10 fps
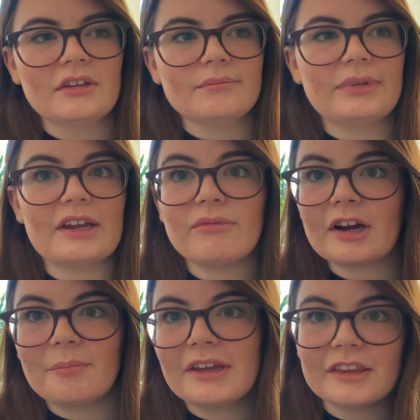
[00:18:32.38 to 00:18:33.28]
play
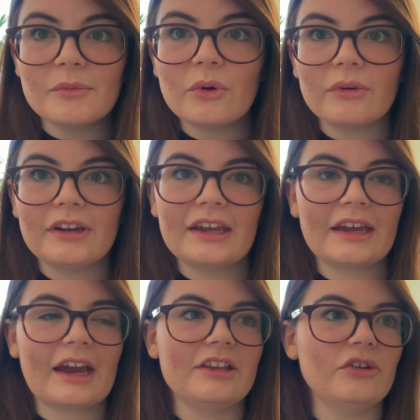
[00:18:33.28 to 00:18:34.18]
rugby in the morning
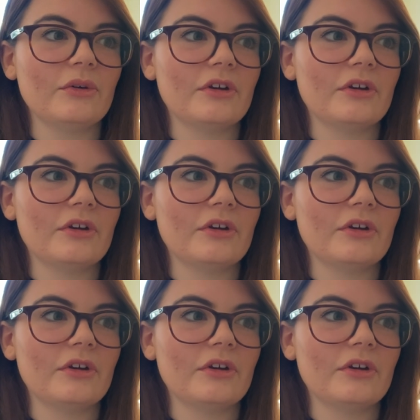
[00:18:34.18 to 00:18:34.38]
and you